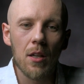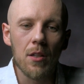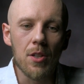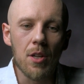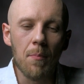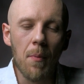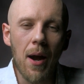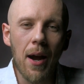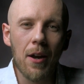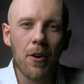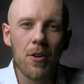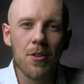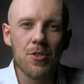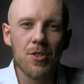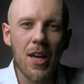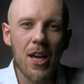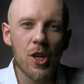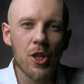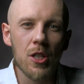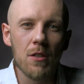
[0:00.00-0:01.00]

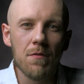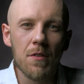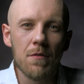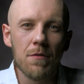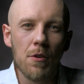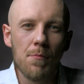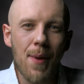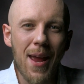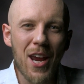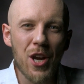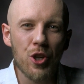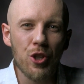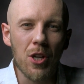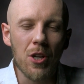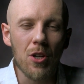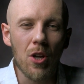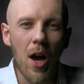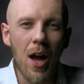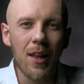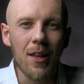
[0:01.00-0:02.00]
democratization of information
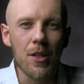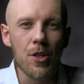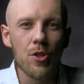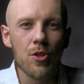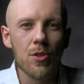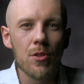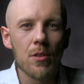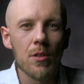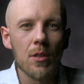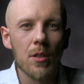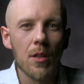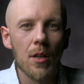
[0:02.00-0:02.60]
and knowledge.